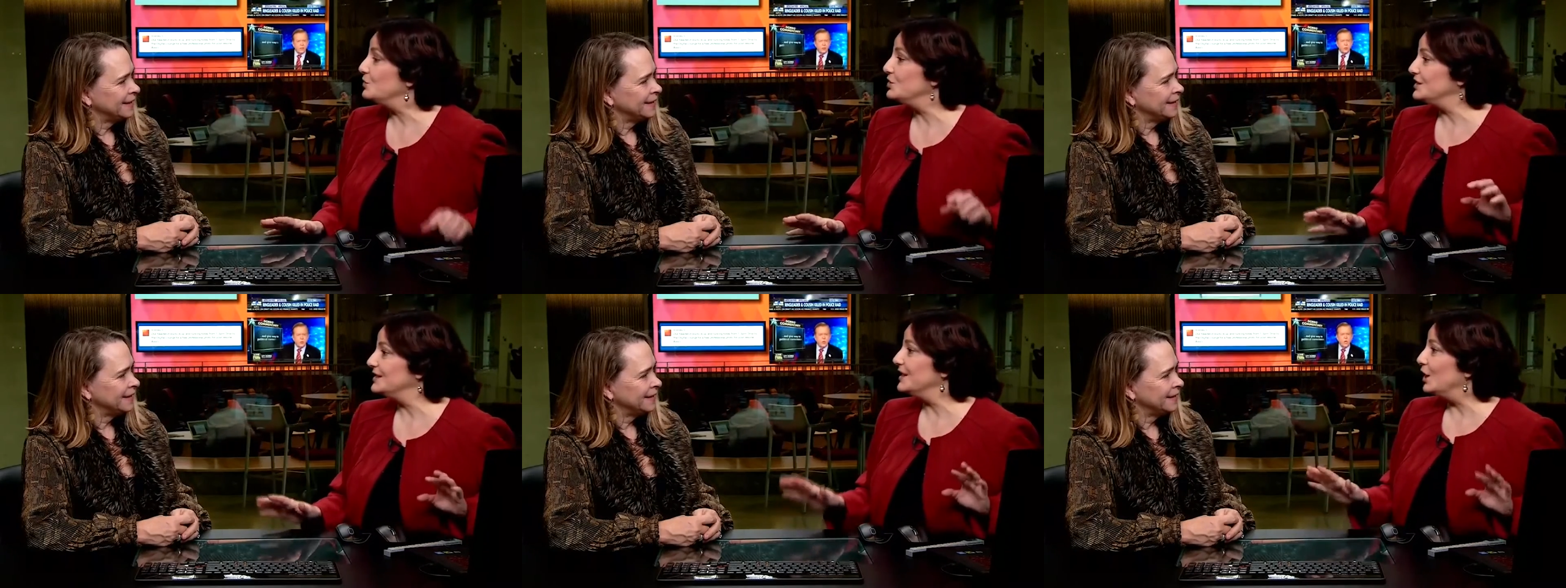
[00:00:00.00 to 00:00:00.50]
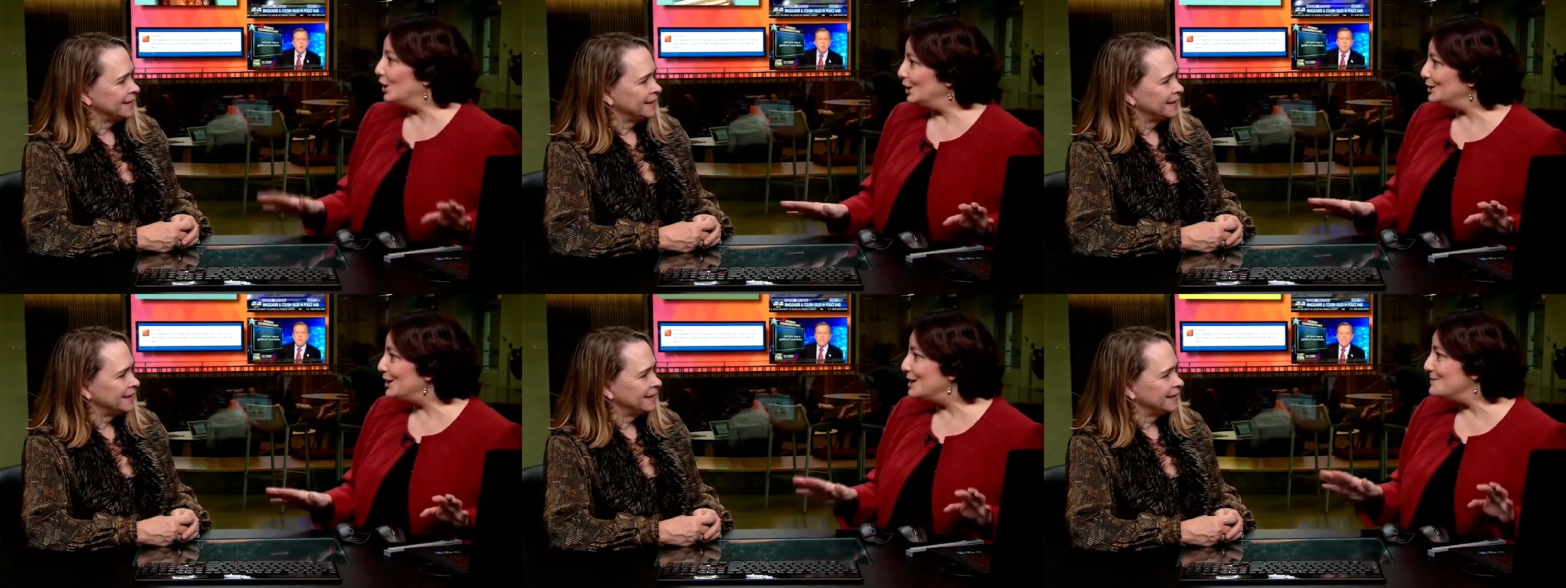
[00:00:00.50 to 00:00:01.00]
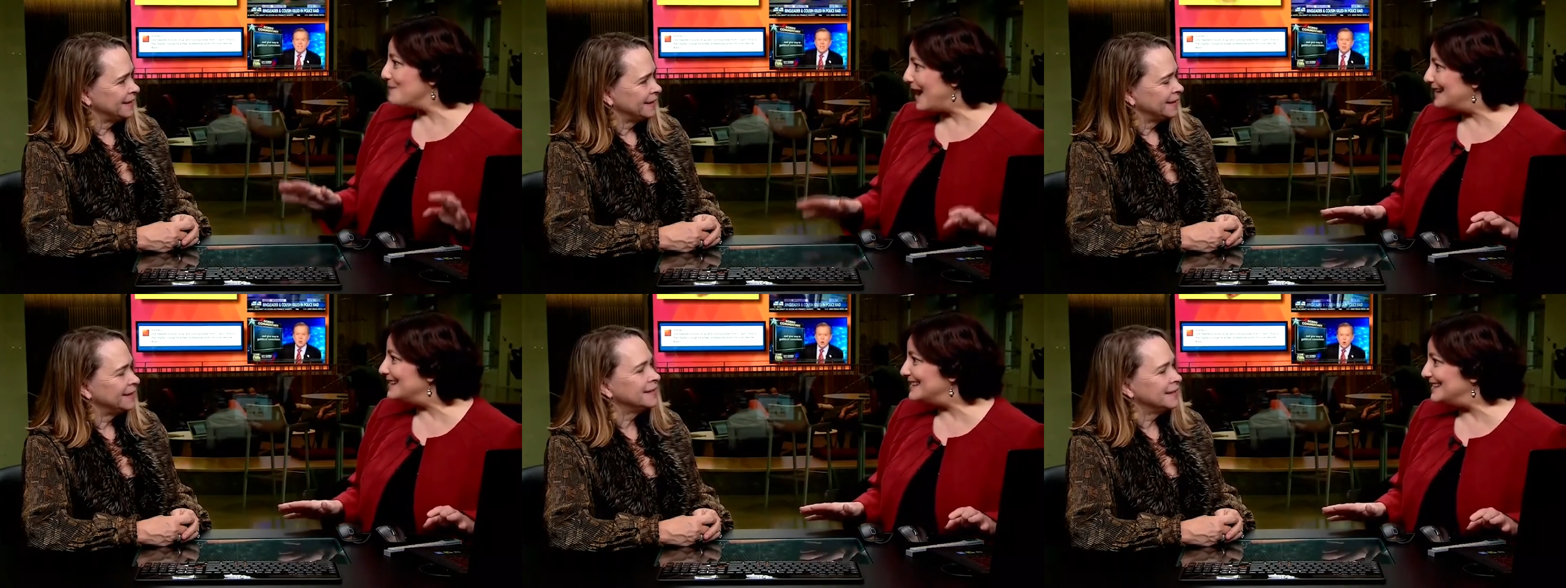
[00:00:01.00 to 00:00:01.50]
Speaker 1: which is the online
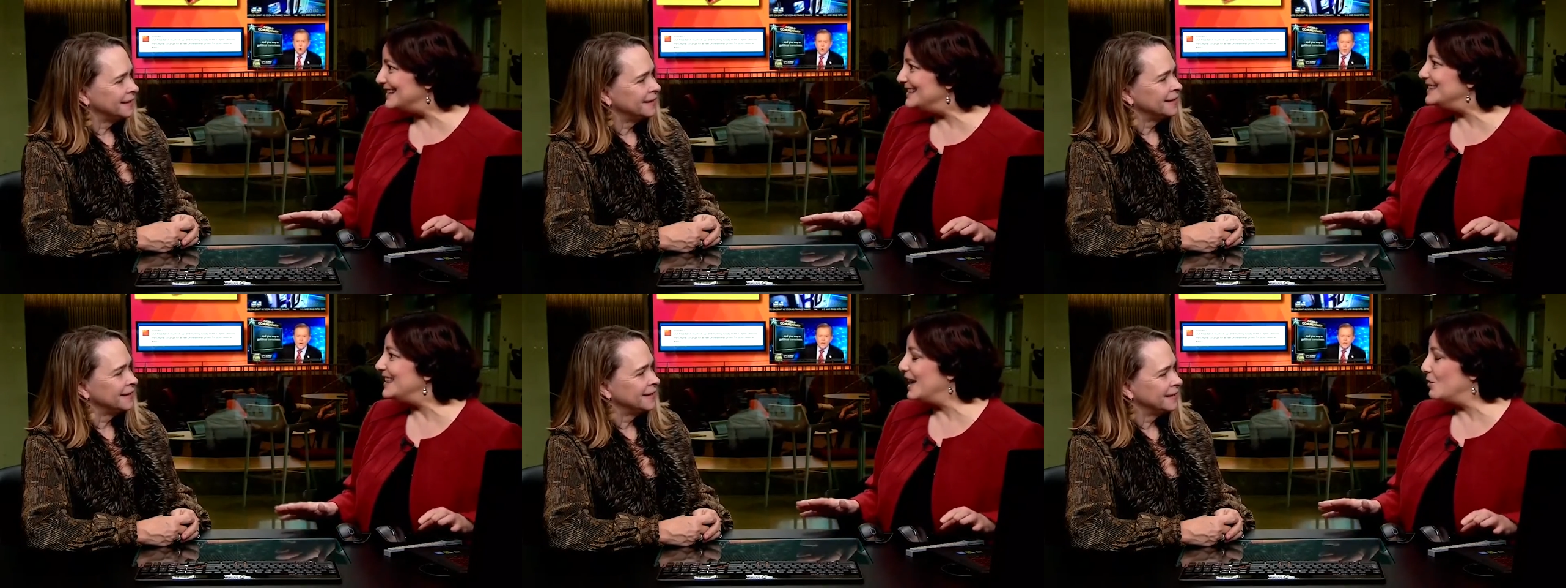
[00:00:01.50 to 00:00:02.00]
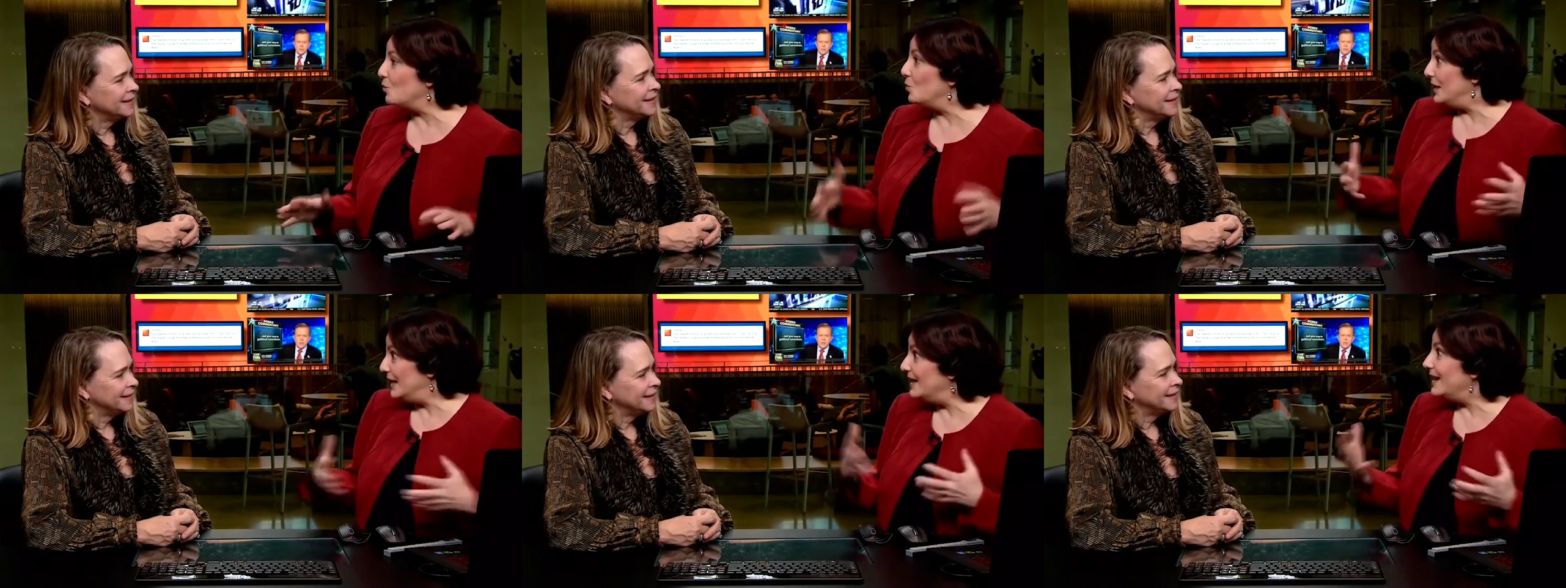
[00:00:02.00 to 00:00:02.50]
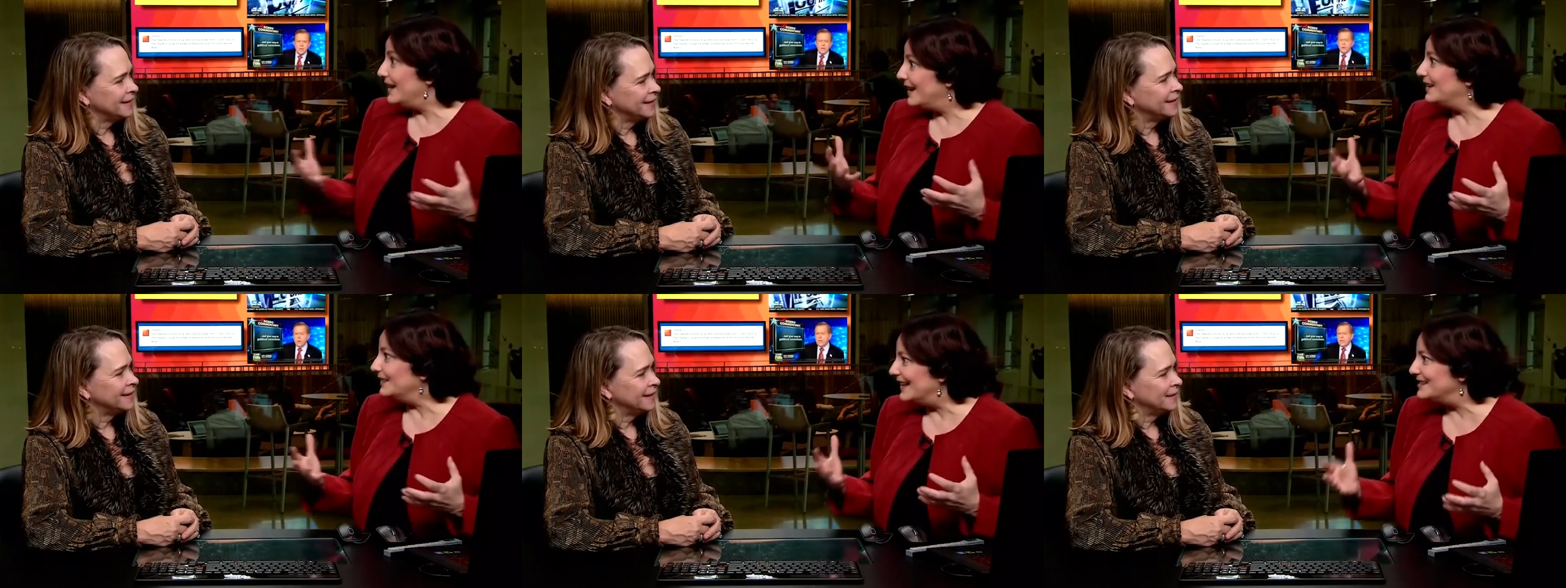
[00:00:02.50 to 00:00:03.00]
magazine that we
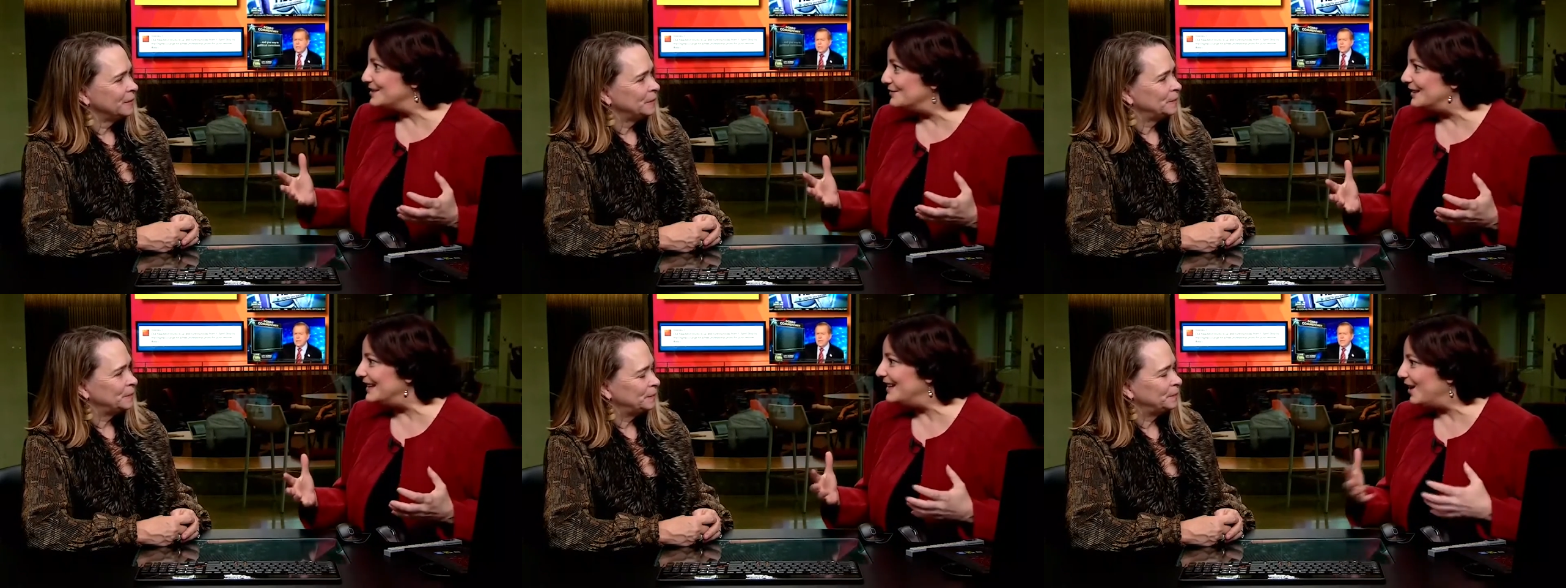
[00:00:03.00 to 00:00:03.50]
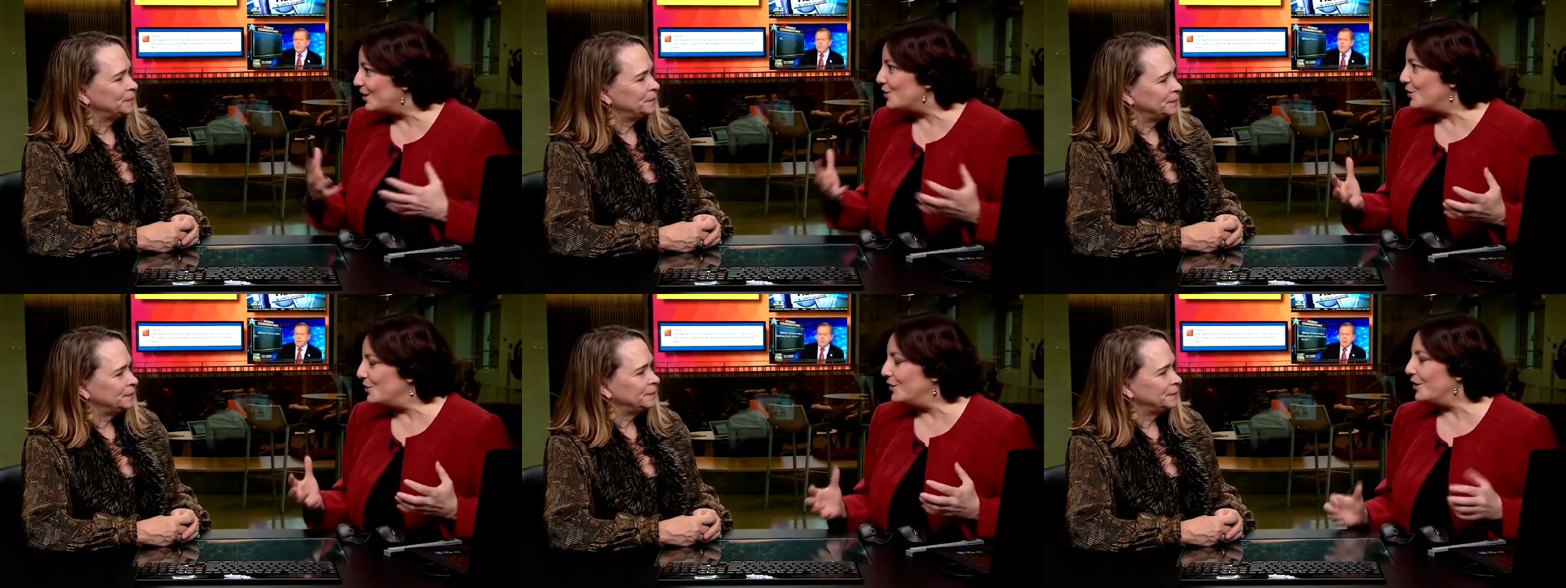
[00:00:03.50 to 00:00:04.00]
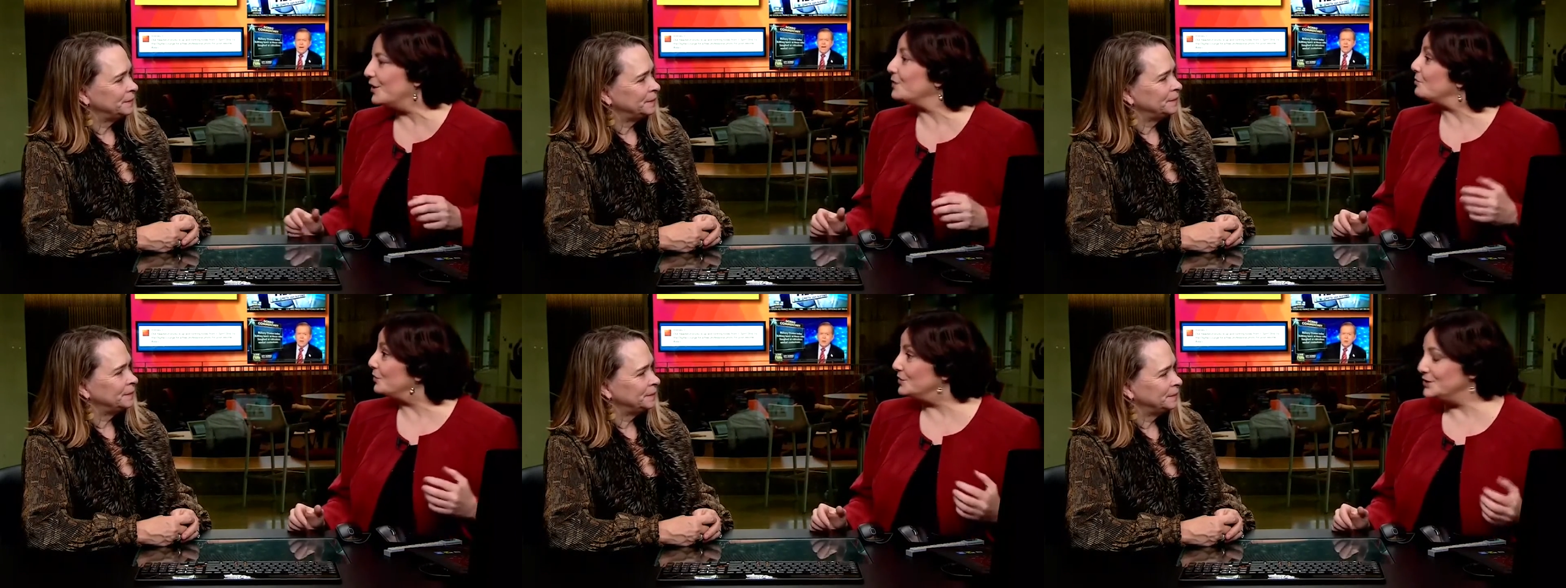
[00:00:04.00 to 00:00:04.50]
collectively, our cohort,
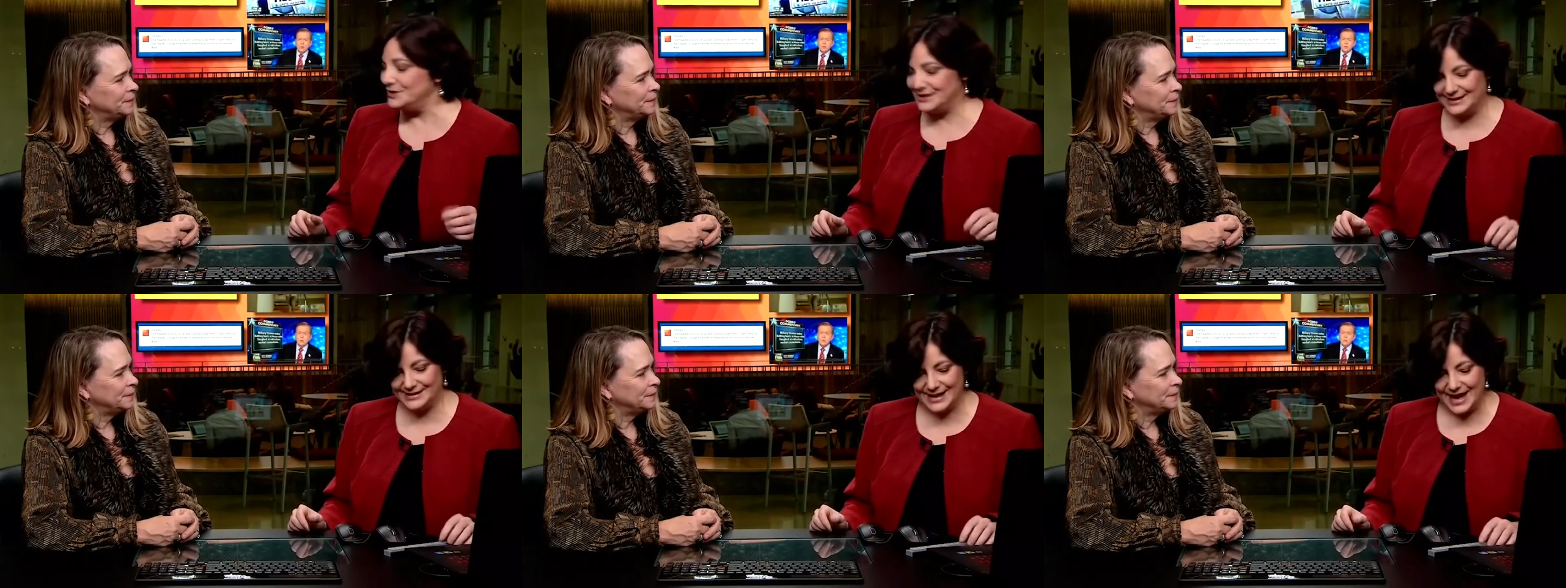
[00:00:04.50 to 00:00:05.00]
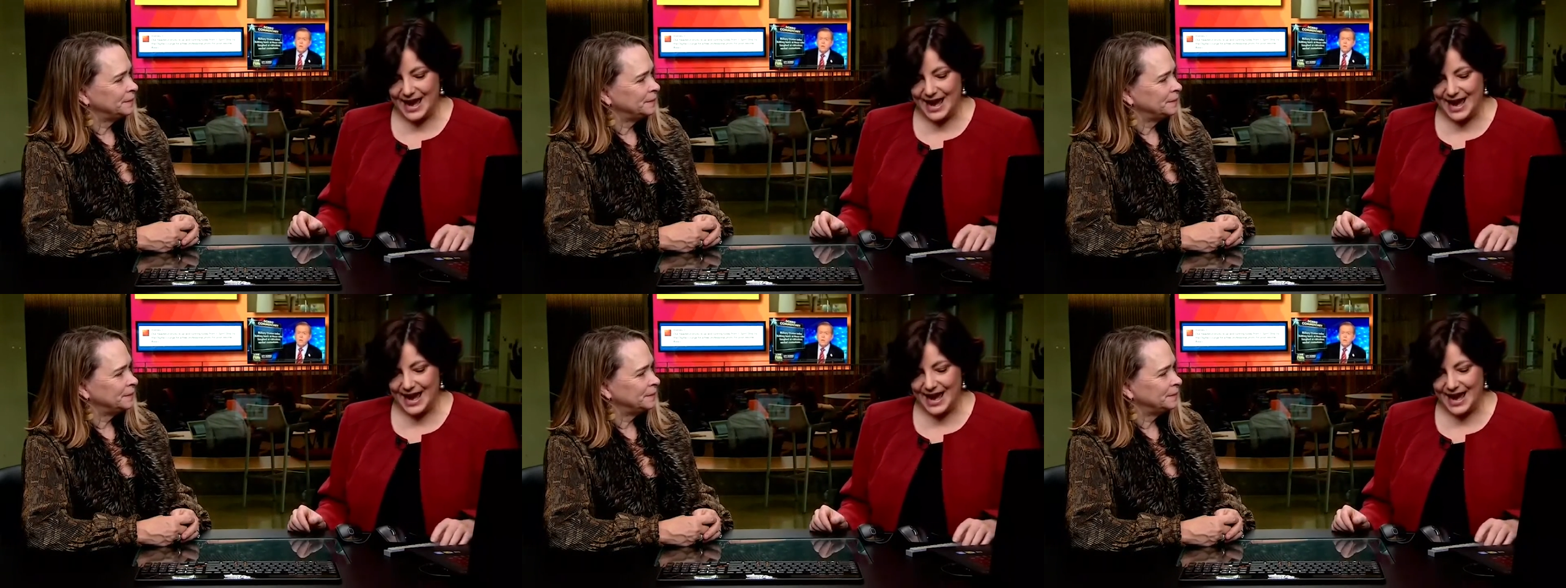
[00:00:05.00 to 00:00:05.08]
produces.